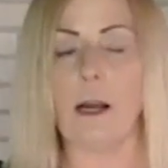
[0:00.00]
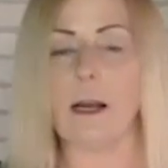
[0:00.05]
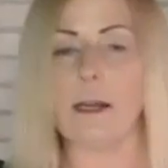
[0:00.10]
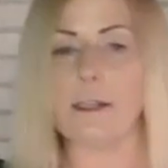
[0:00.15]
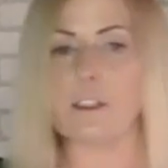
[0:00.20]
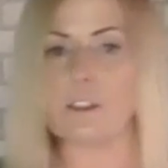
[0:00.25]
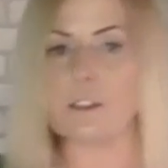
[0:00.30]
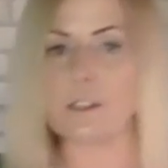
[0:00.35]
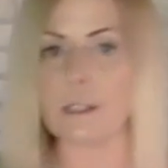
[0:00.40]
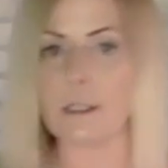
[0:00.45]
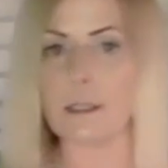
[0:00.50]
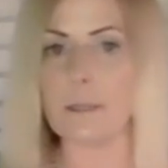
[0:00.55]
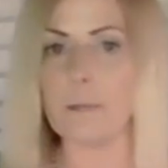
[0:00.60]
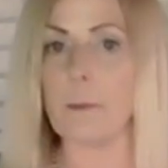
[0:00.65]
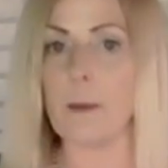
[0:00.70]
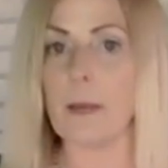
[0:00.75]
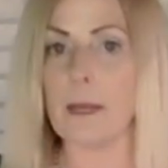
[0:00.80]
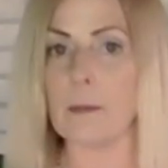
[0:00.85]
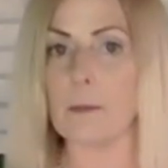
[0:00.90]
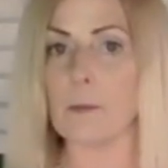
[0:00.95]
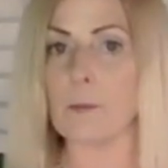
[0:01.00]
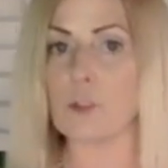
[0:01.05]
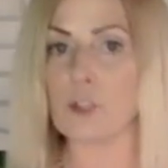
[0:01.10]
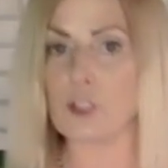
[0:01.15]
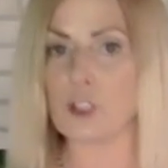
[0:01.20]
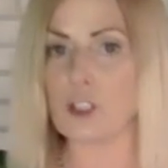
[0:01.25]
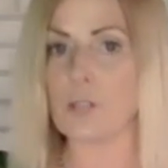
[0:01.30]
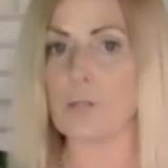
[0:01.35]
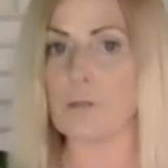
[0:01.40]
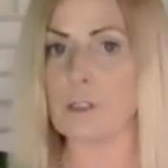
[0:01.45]
I might
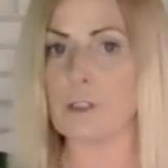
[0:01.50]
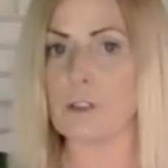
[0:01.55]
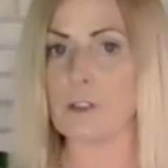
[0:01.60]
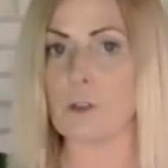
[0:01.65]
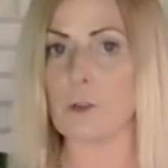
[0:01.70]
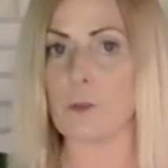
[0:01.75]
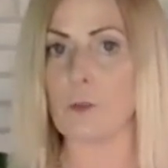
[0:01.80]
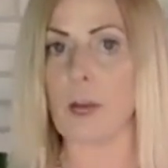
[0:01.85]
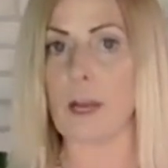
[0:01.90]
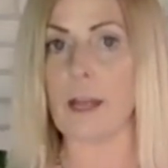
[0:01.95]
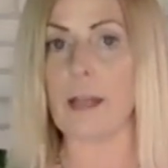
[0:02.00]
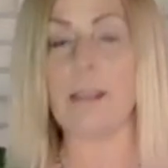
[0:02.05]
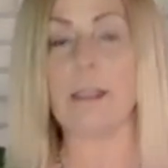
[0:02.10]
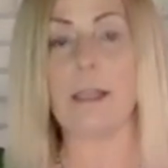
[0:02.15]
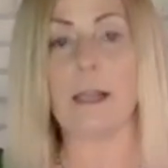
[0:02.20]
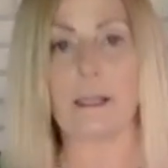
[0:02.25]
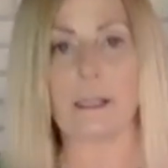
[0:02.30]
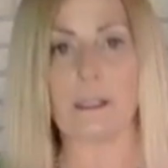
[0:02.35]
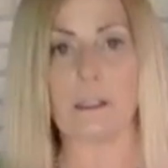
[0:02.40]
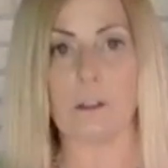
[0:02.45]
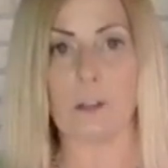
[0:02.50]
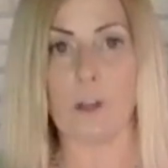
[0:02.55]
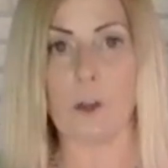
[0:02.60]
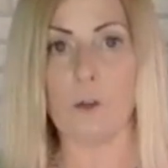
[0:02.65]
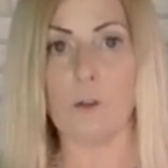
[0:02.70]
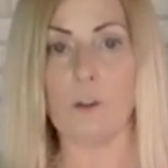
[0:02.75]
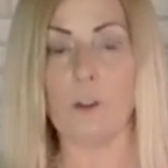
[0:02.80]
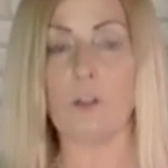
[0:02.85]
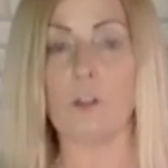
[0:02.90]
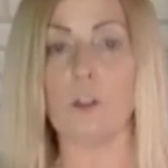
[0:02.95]
shift into the right. I can
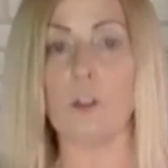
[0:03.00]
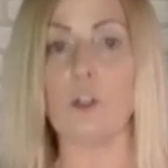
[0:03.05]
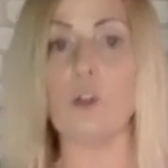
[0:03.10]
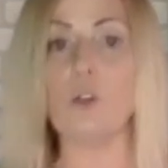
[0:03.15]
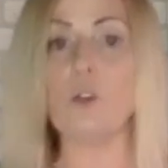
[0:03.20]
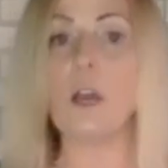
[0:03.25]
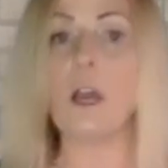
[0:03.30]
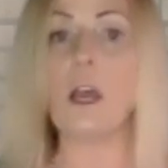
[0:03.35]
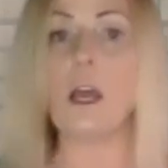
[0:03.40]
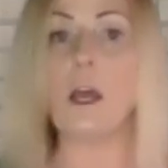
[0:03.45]
load the glute,